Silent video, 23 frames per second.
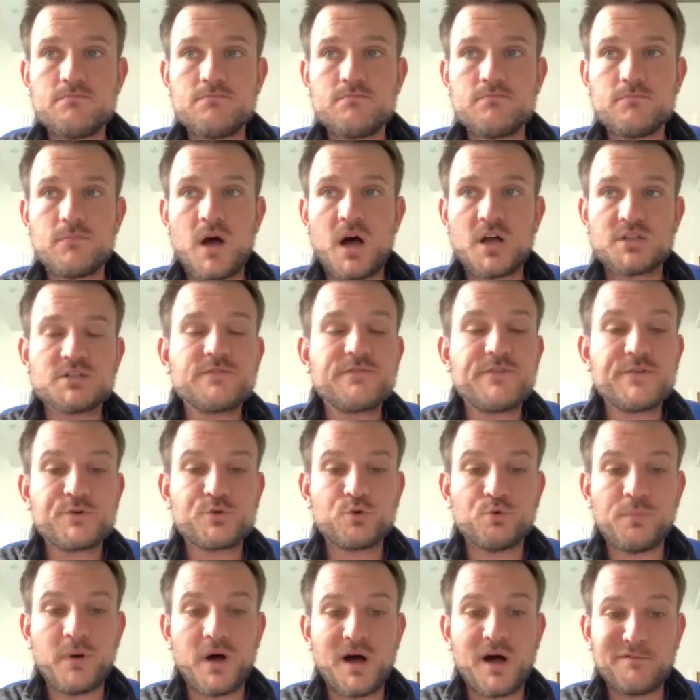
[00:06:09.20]

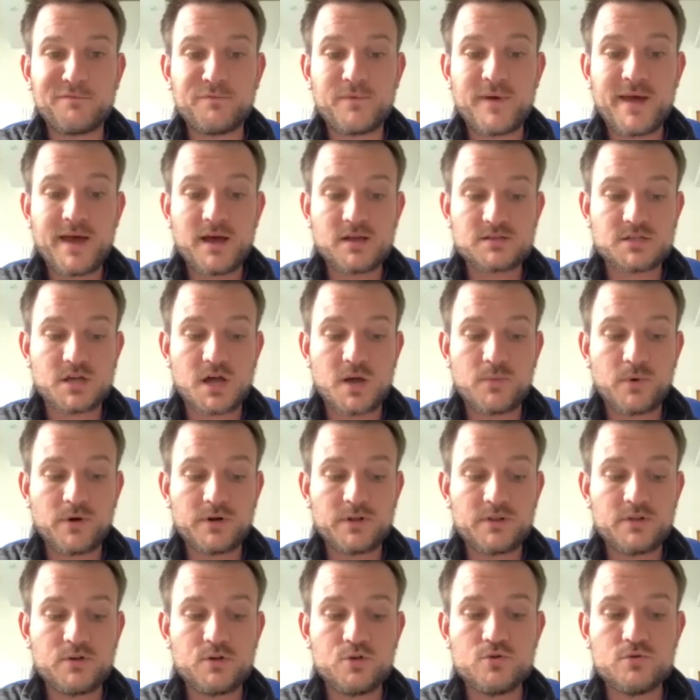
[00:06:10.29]
artificial pathway outside one
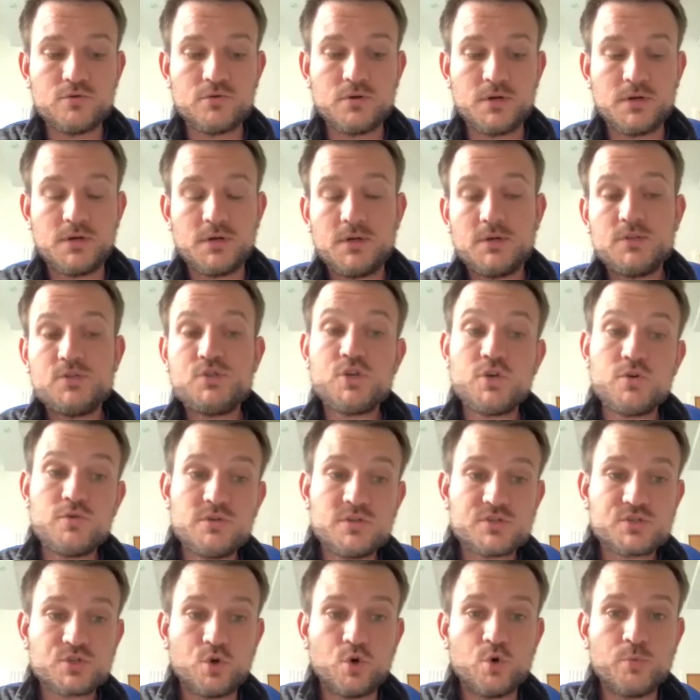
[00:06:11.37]
of the new junior
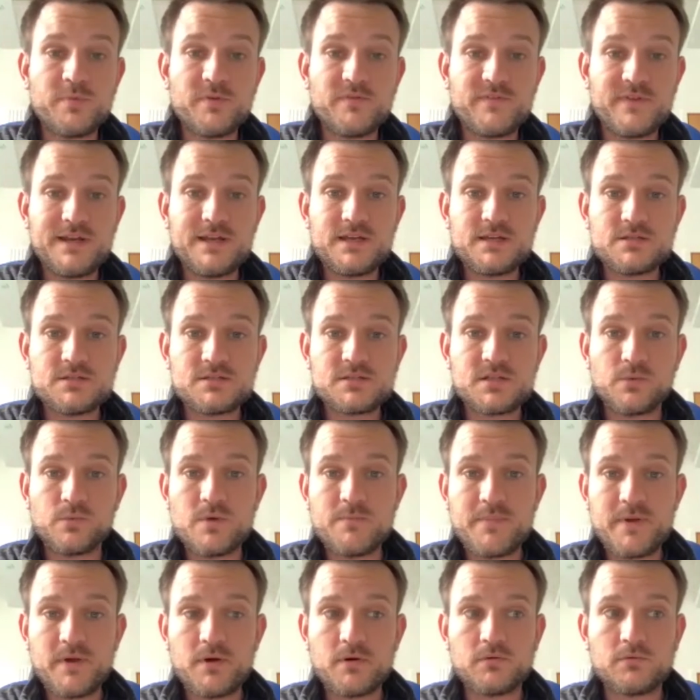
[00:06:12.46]
school pavilions that we
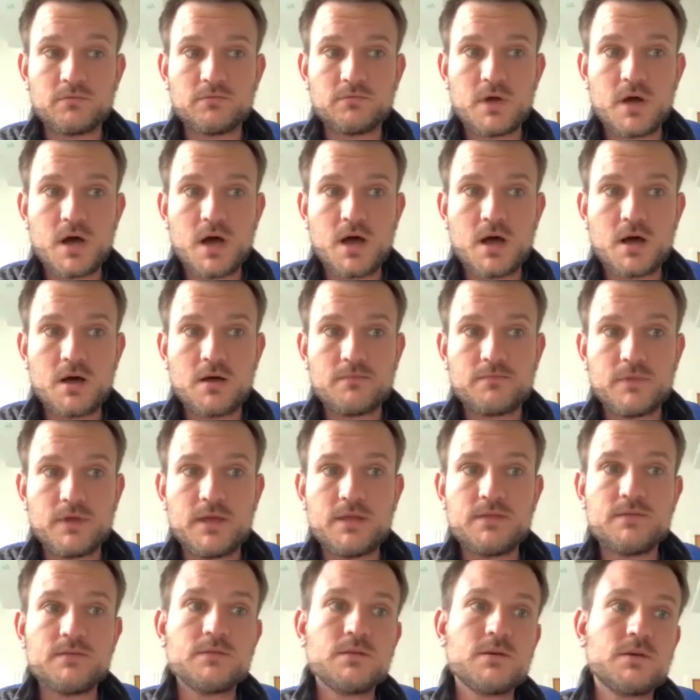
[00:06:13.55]
built
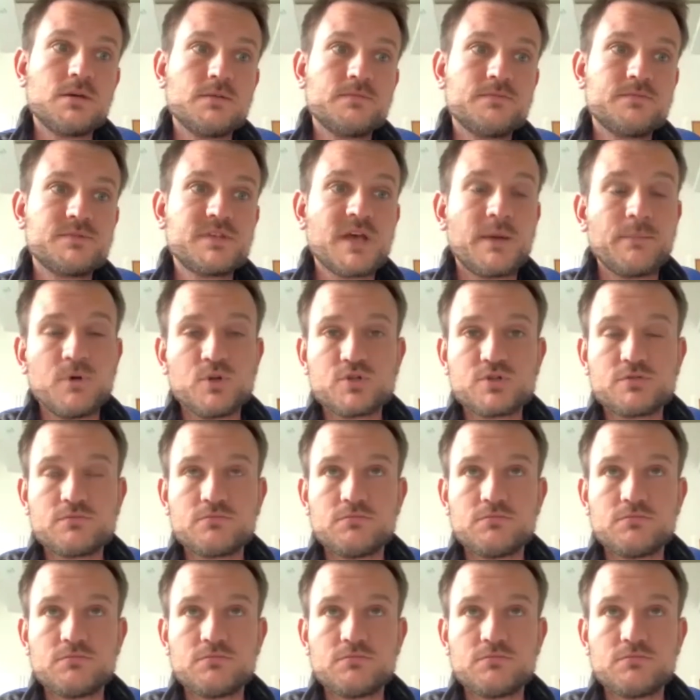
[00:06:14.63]
in the summer.